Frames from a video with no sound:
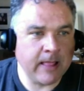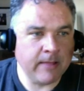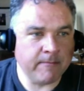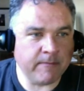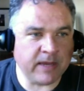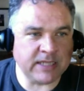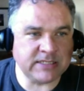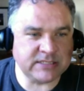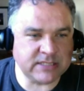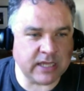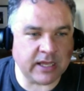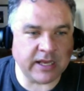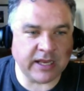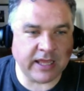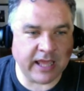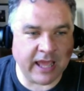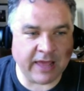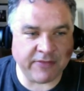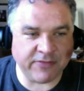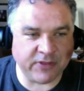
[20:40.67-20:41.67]
by
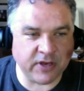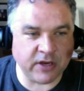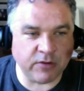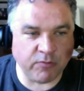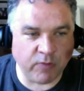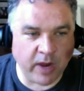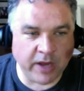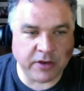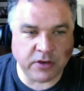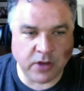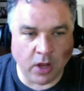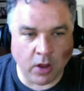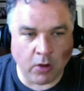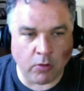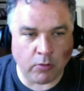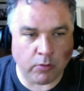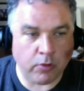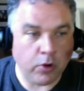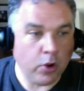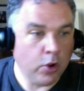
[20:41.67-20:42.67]
signing Anthony
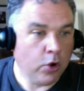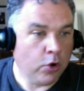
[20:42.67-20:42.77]
Rendon,